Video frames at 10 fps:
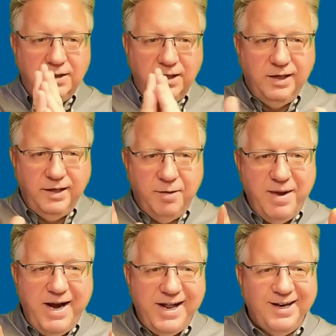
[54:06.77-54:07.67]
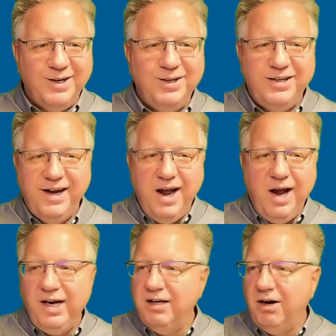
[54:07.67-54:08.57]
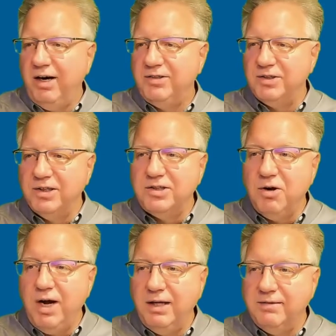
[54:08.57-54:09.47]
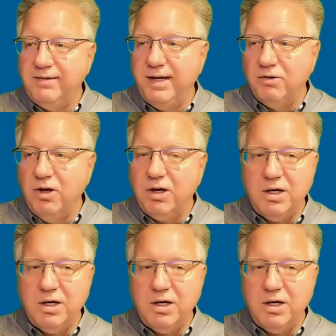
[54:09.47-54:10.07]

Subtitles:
It made it. Yay. All right, so let's go ahead and take a look.